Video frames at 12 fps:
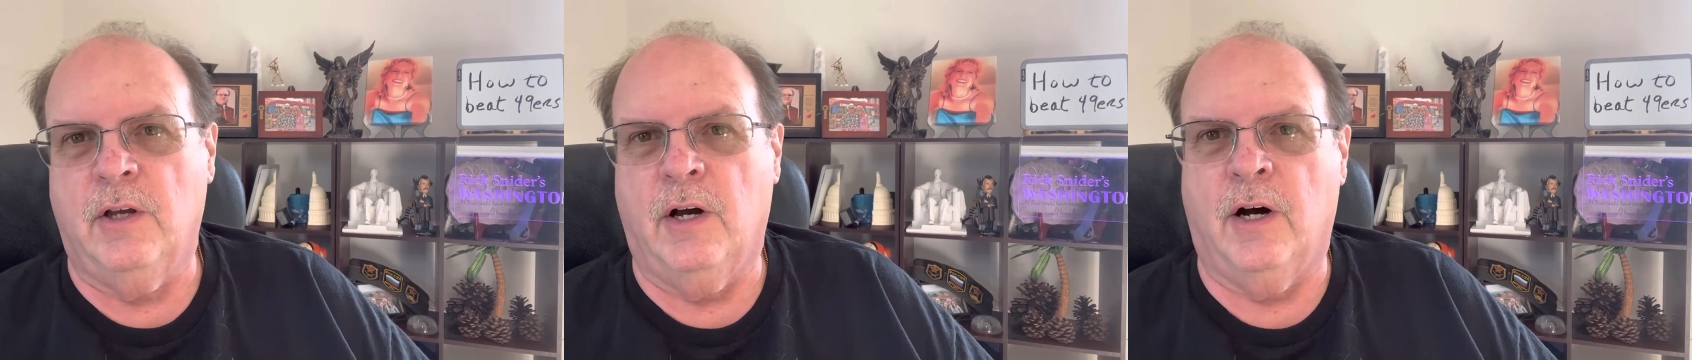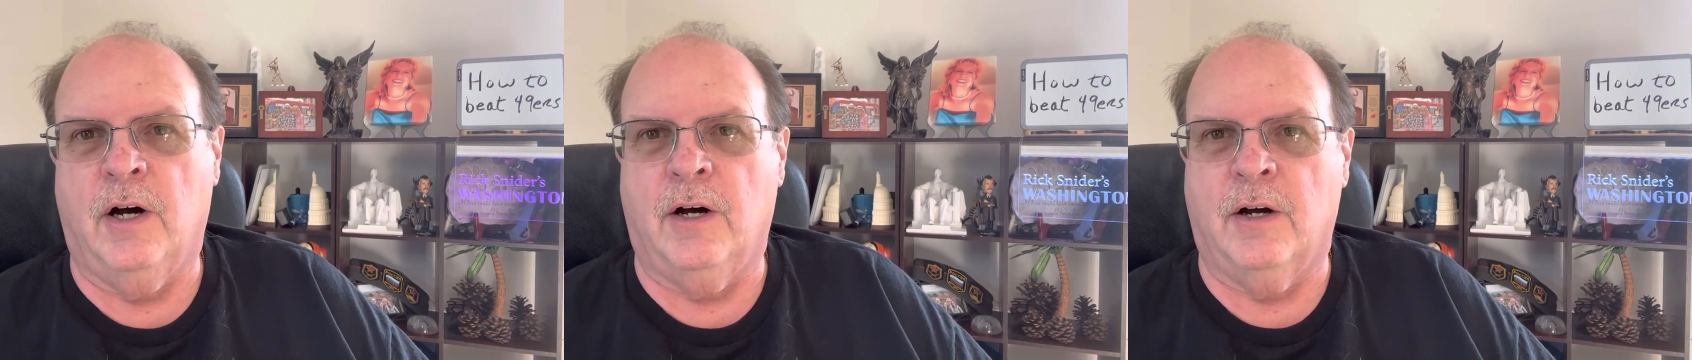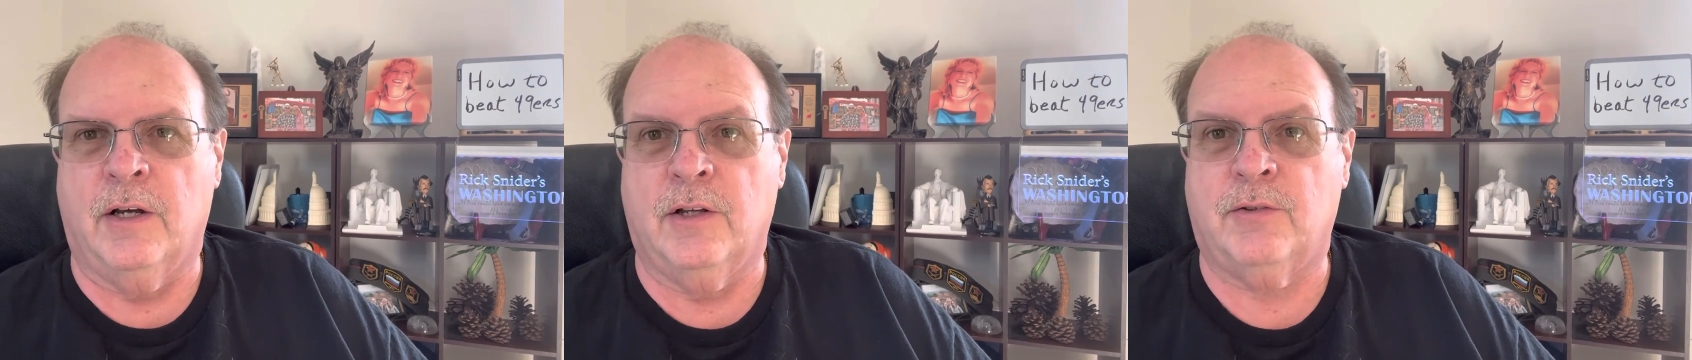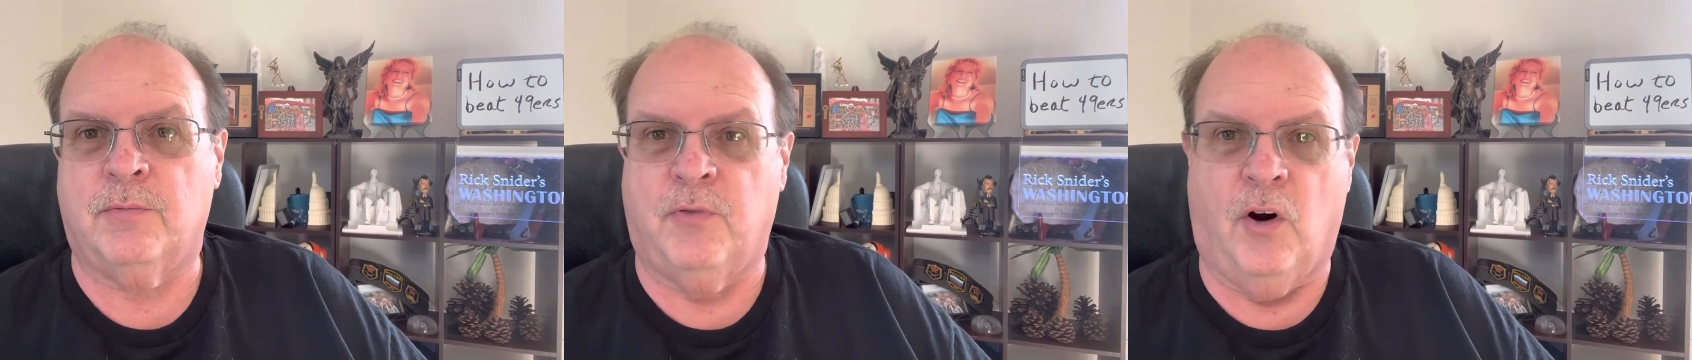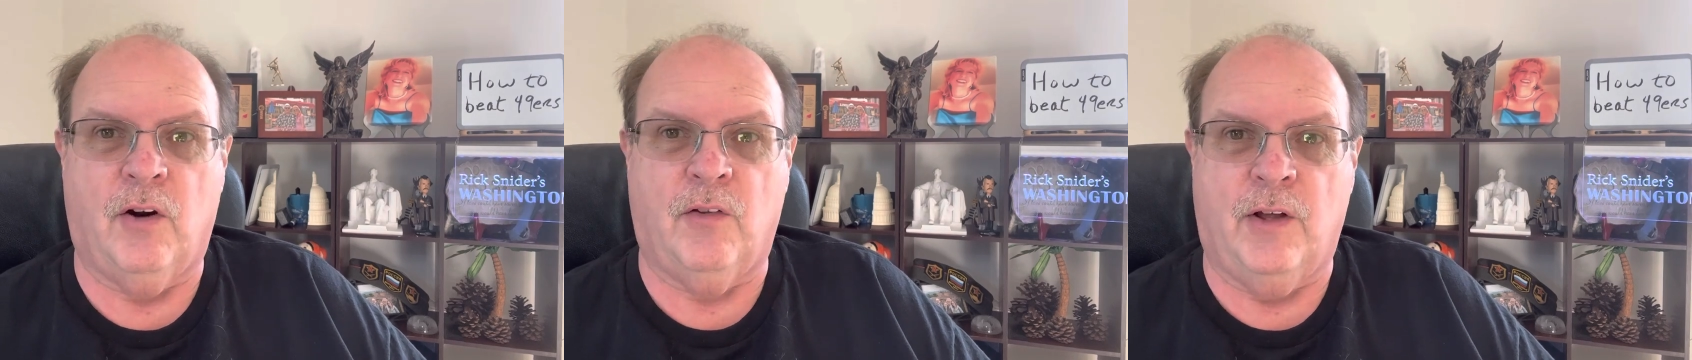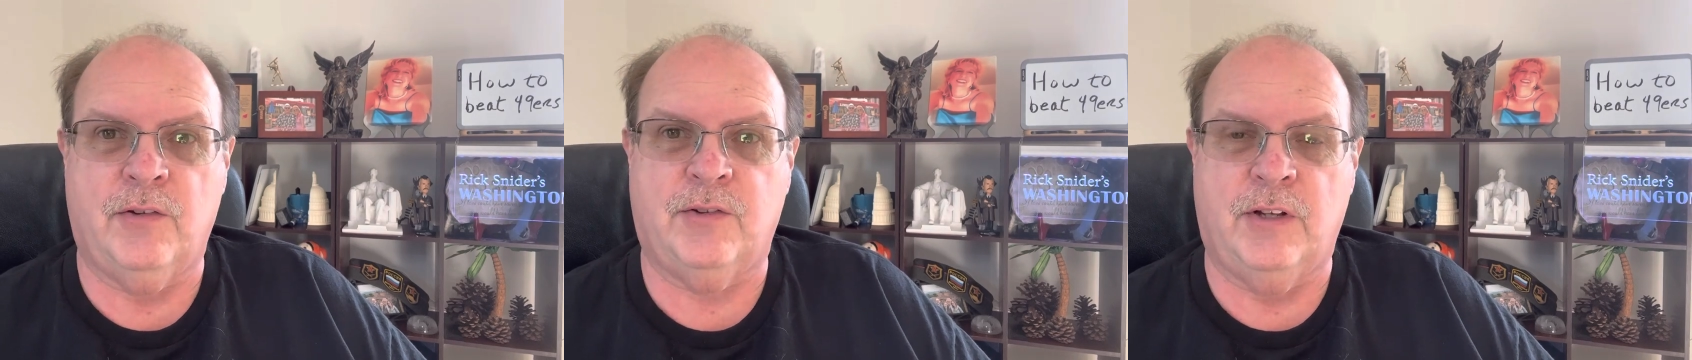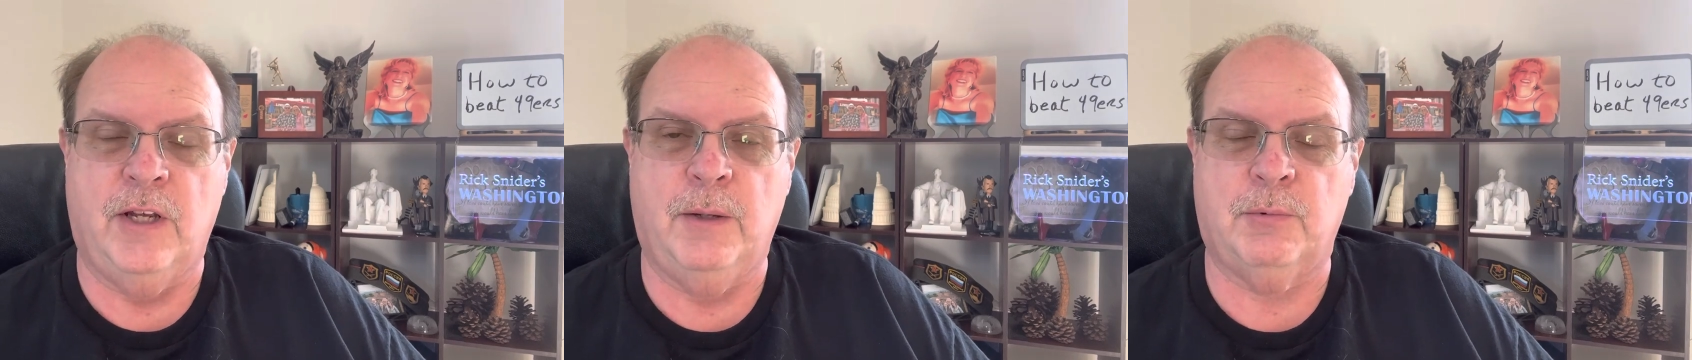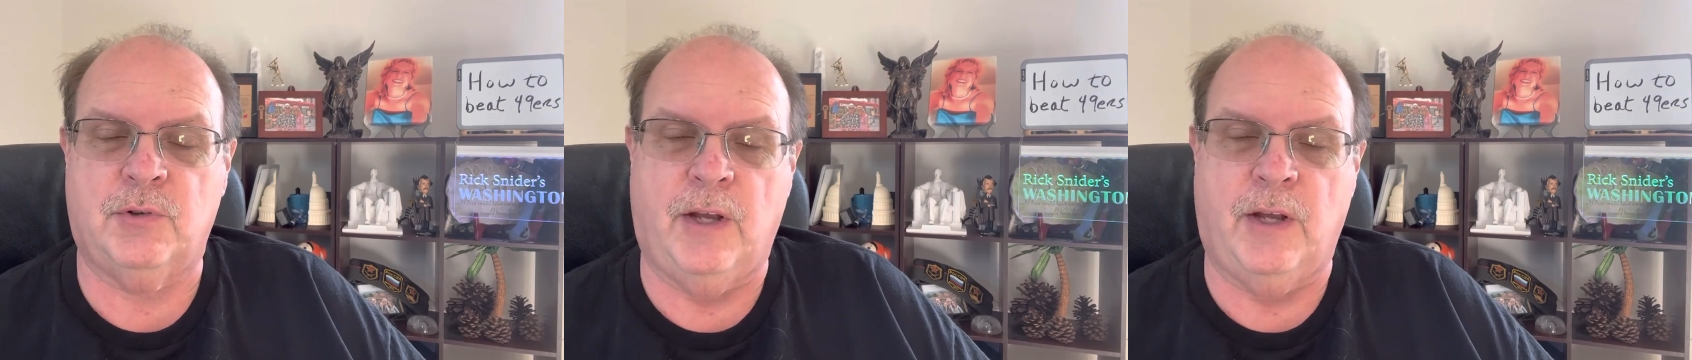uh, against far less teams.